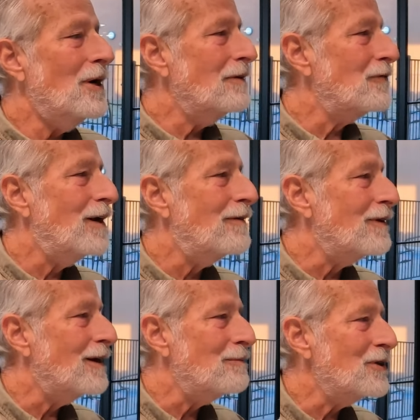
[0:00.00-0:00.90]
I mean, on
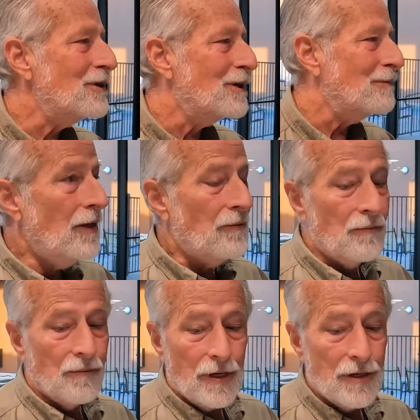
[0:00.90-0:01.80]
forever, I'm it, sure. It
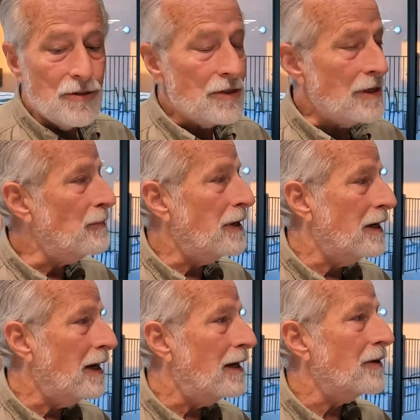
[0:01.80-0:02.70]
There's somebody
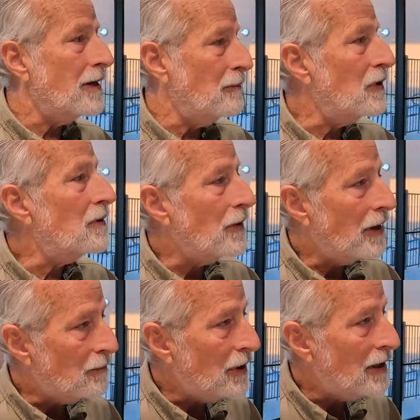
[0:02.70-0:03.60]
now that I'm going to
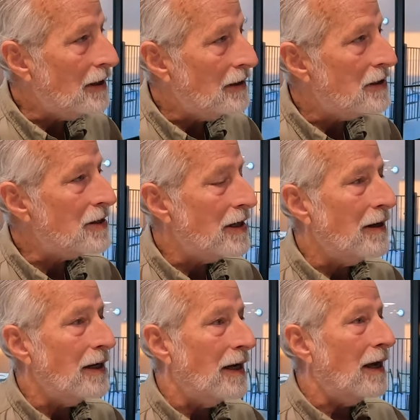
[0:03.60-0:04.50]
recommend in this
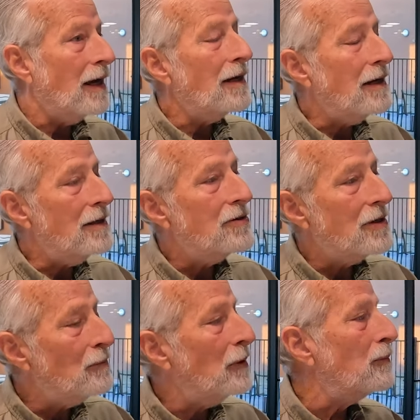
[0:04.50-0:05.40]
area, and he's
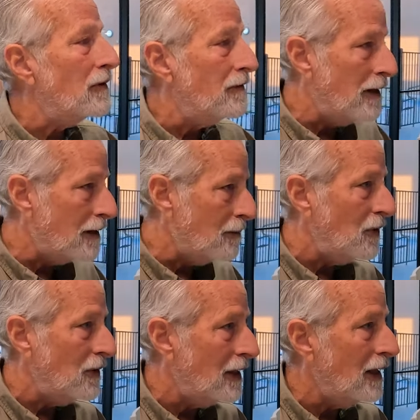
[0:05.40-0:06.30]
a member of our
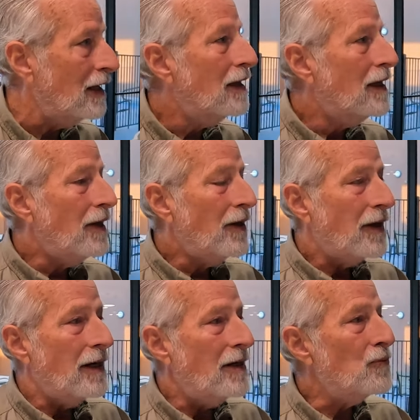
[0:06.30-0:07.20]
community
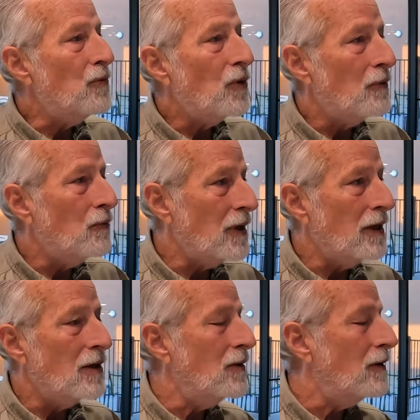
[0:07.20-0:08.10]
and he's more than
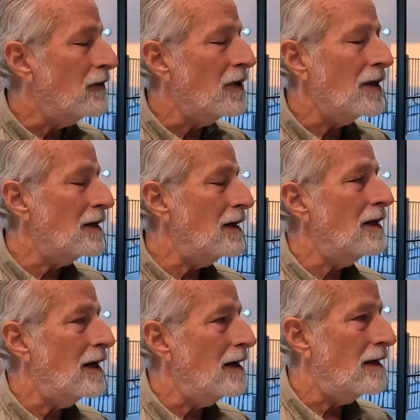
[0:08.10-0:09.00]
willing to do everything that he
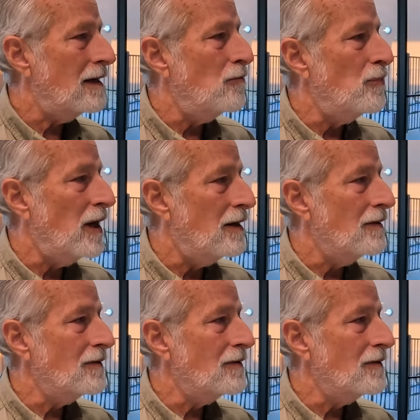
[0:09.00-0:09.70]
can to help out.